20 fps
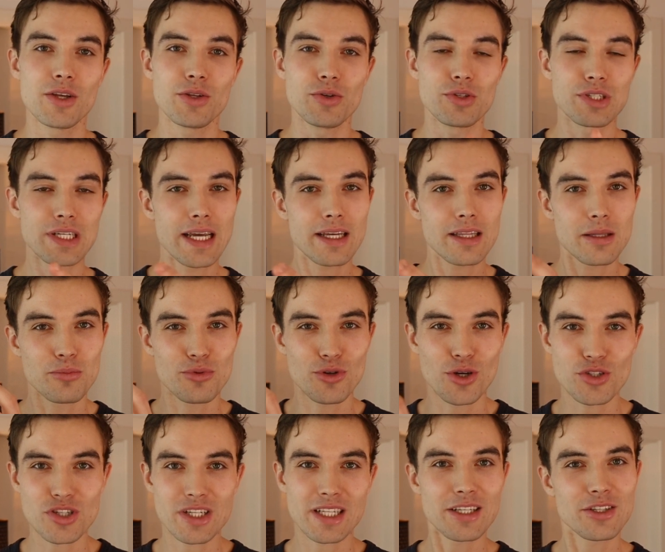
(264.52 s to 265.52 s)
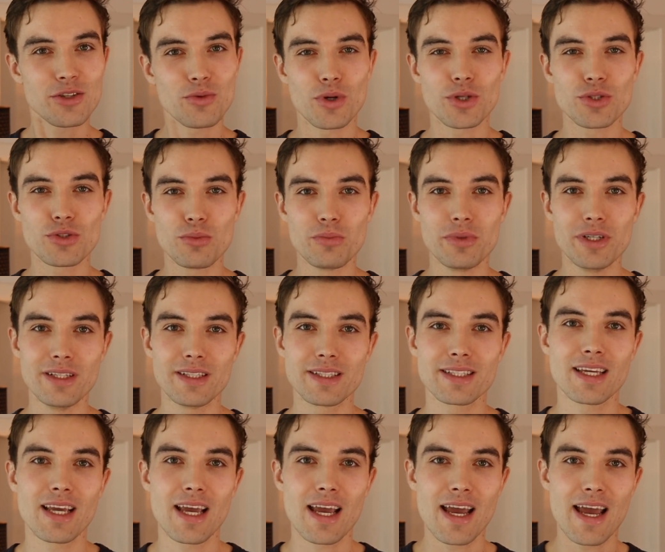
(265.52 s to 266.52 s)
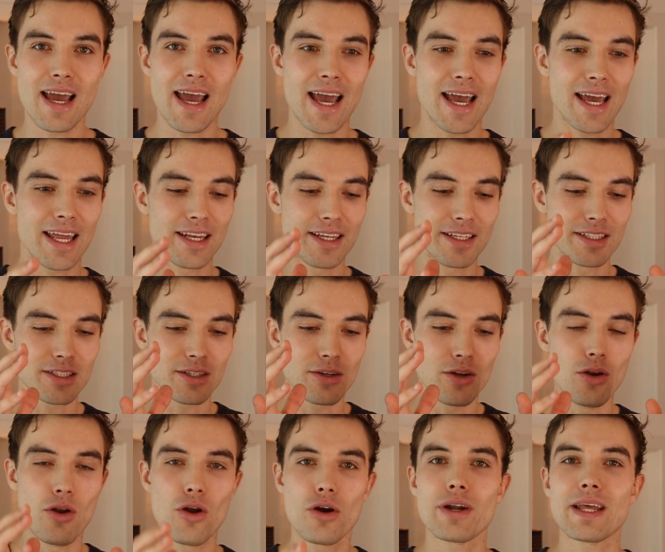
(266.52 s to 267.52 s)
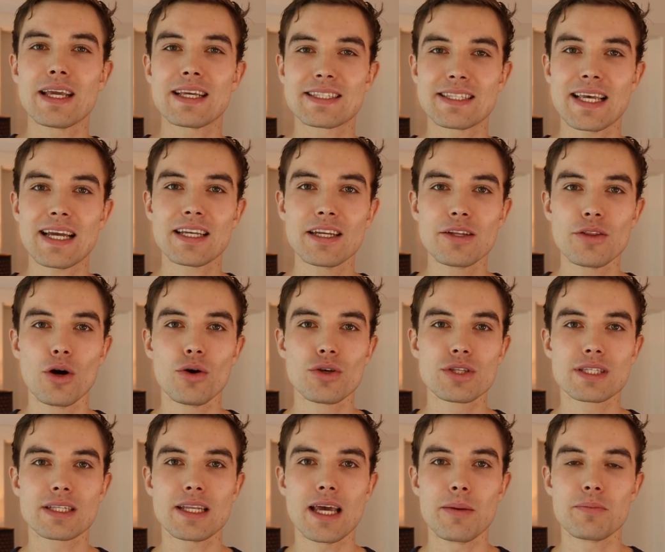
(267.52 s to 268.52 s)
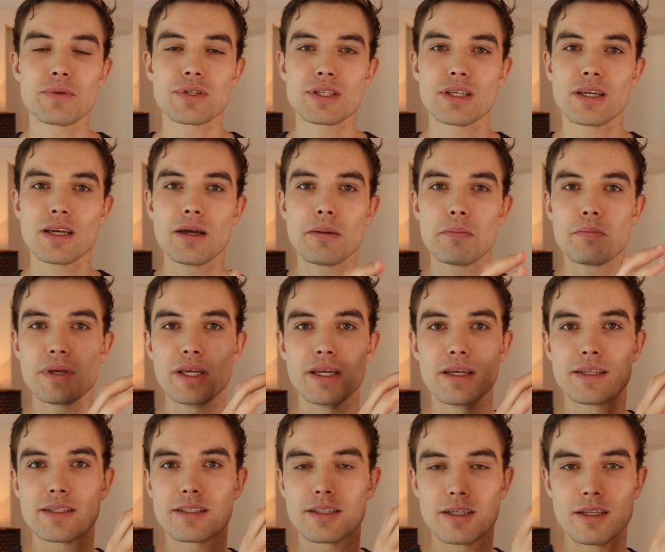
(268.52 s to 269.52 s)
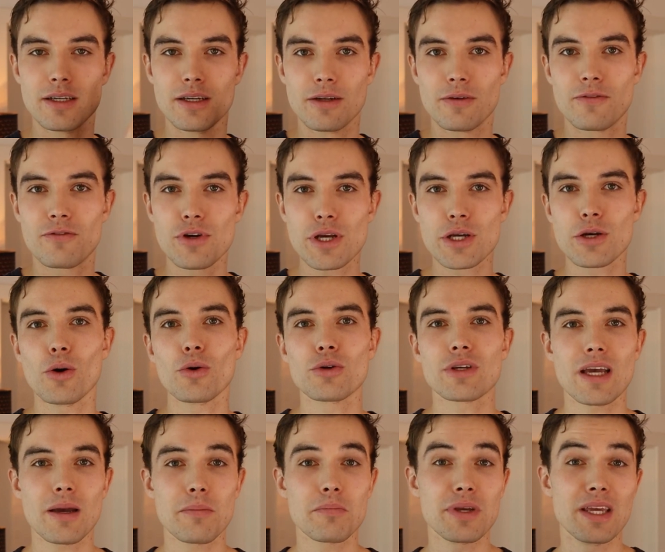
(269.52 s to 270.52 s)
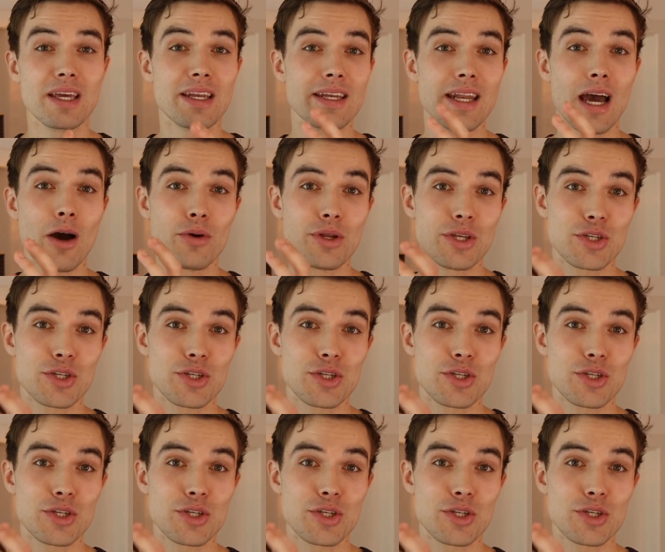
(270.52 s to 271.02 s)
You take the project that you want to build and learn exactly those steps, be it in Free Code Camp, be it now